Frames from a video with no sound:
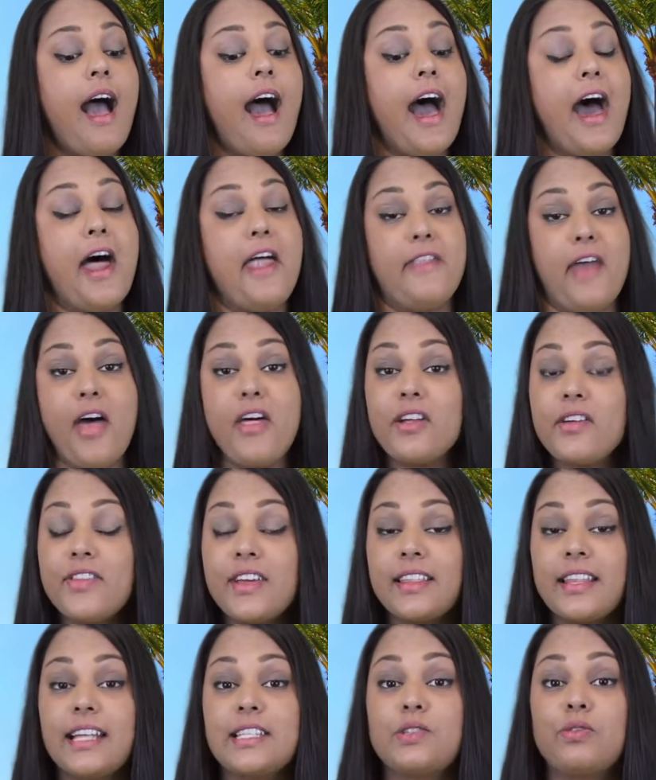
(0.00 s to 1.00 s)
Another
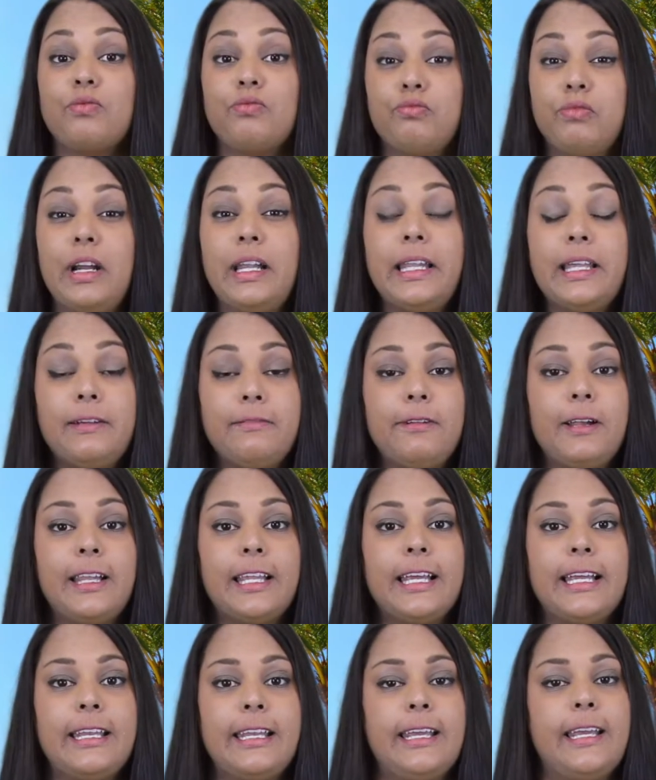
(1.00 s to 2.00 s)
thing that's really,
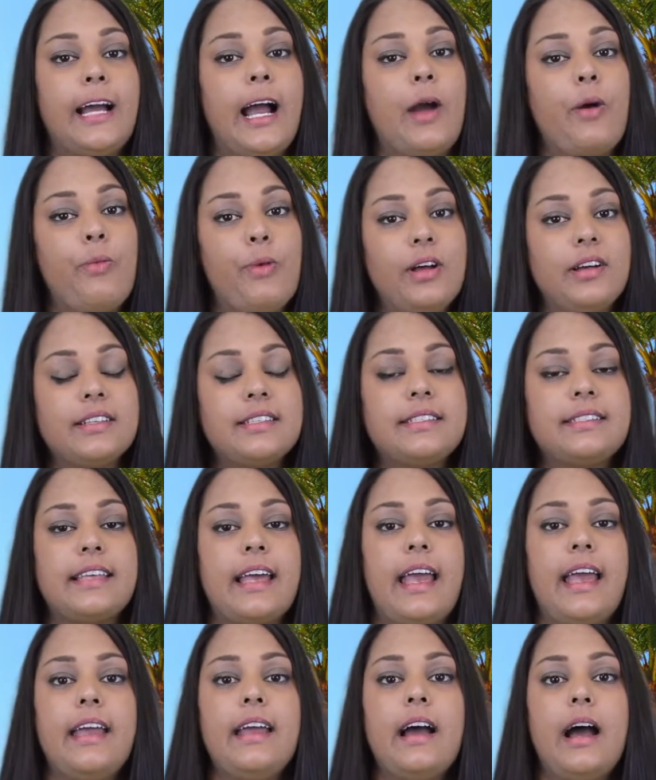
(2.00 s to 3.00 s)
really neat, I will
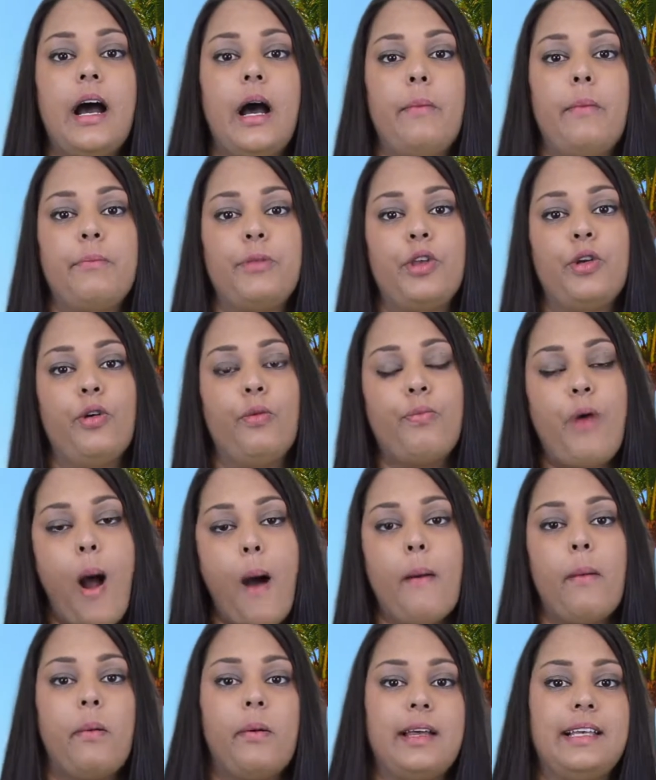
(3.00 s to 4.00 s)
say, you'll
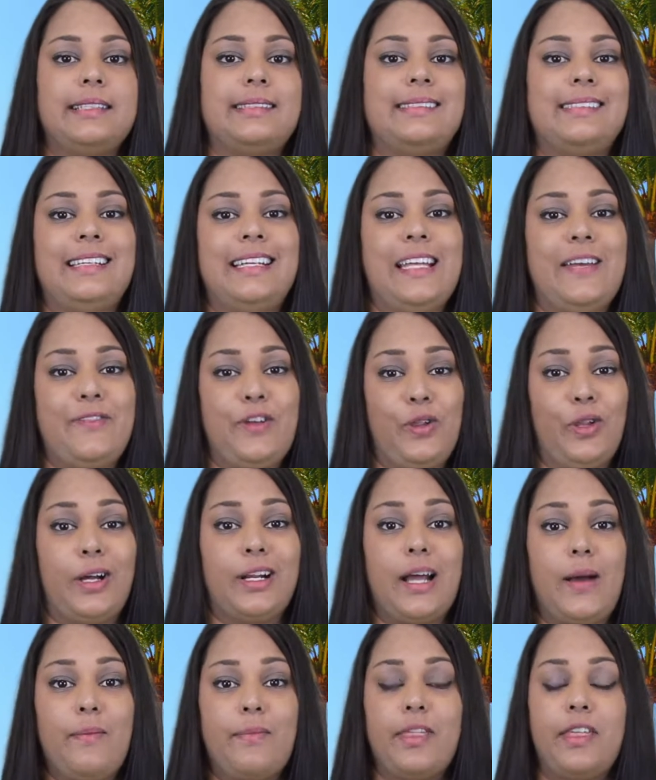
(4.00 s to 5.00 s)
probably see if you
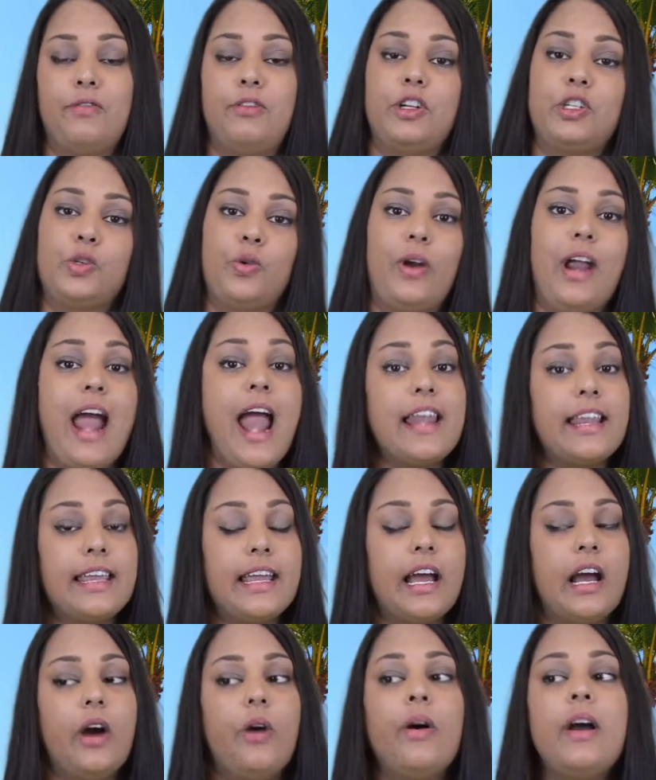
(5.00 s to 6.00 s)
look up the resort
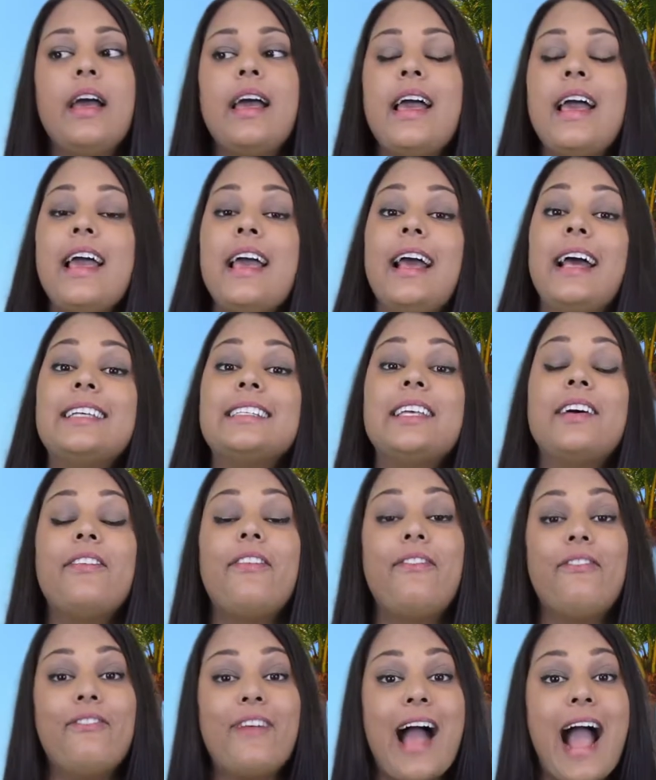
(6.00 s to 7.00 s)
anyhow, is the
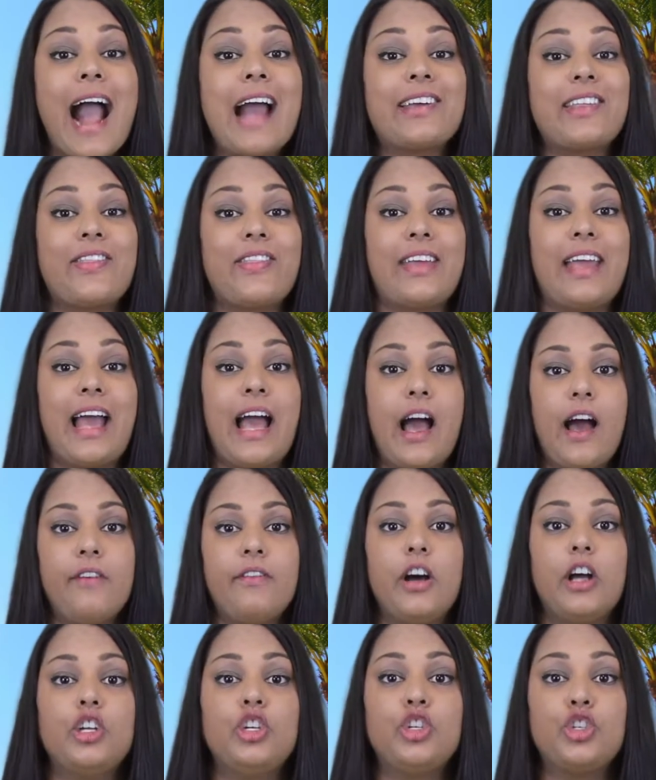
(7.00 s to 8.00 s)
fact that they
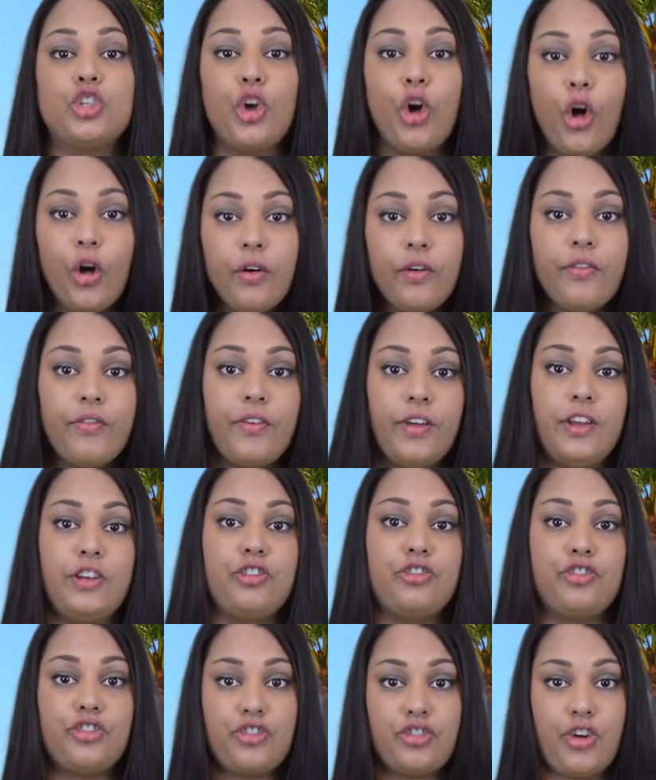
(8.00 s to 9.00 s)
have a
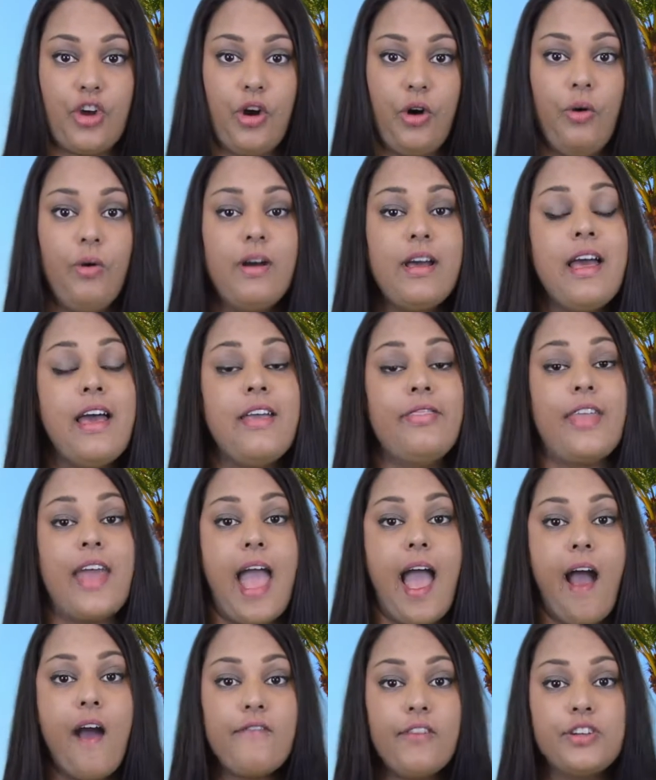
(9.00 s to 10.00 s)
dolphin show. They
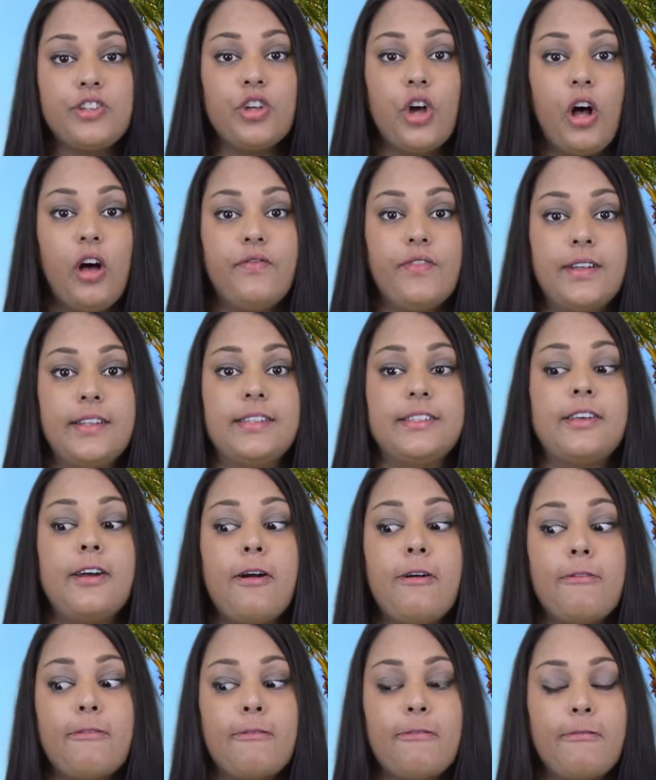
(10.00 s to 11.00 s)
have the dolphins
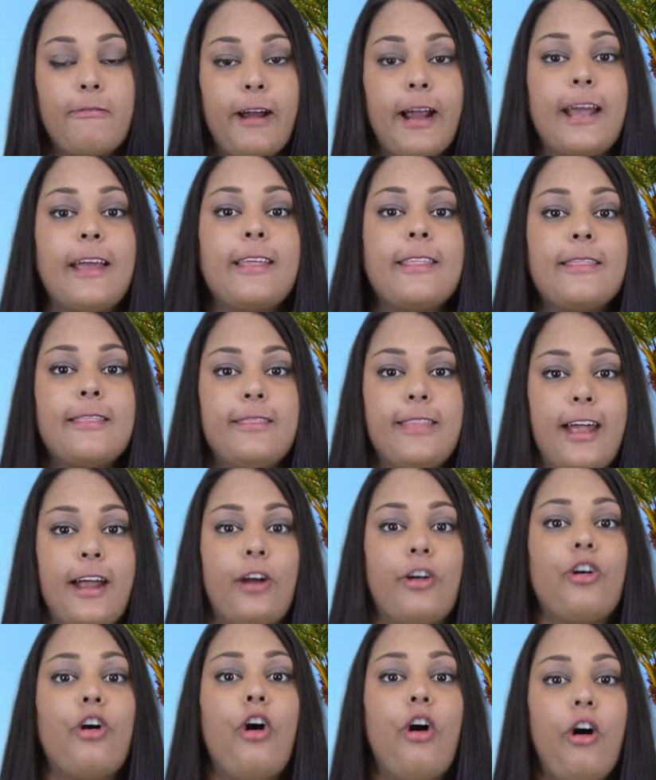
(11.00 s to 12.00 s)
right
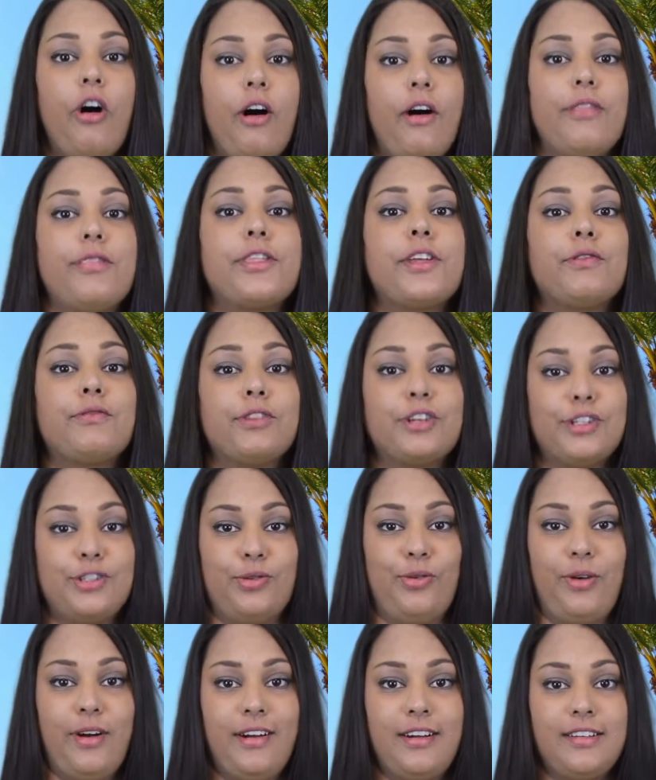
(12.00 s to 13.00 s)
there on the
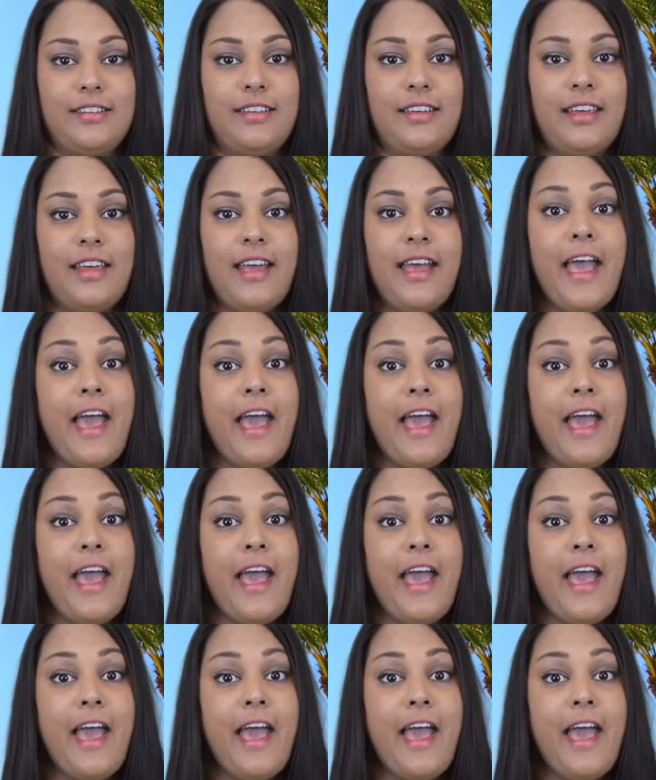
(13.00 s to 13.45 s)
resort.